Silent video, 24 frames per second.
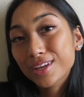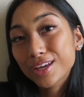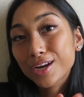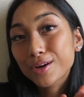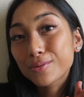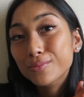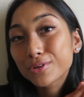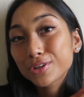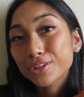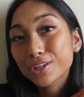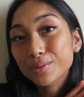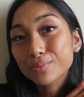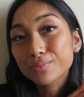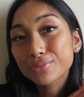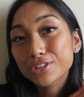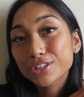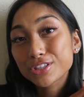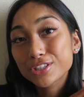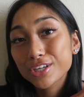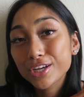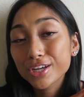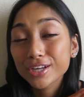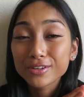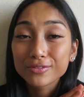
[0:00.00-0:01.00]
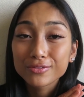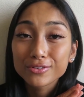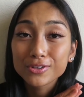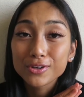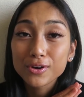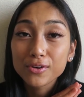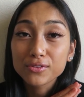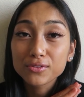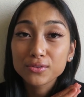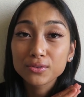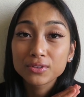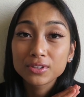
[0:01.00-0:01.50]
and I really appreciate if you
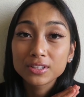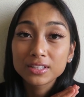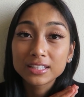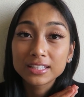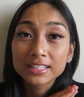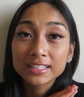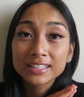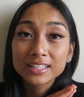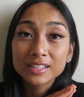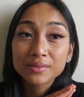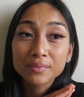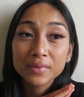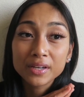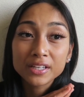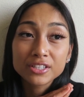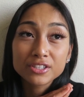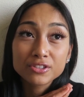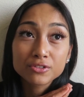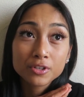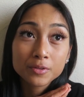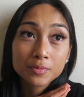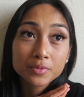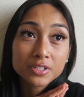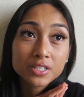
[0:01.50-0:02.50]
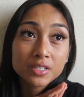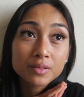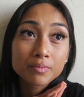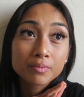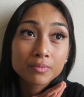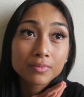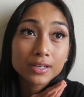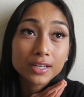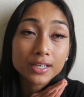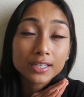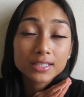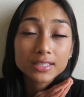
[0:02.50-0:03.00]
go through the link in my
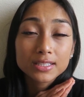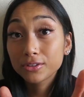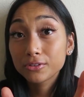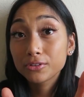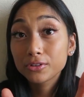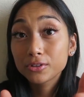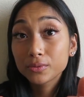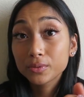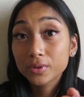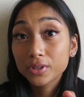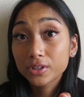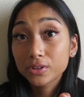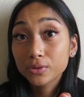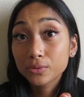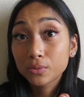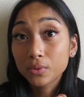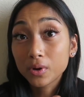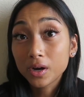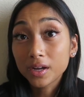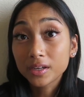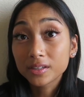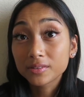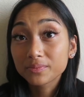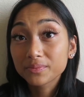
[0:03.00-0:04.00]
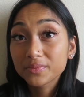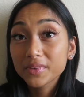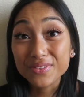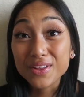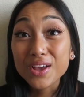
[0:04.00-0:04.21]
description, but you do what you want.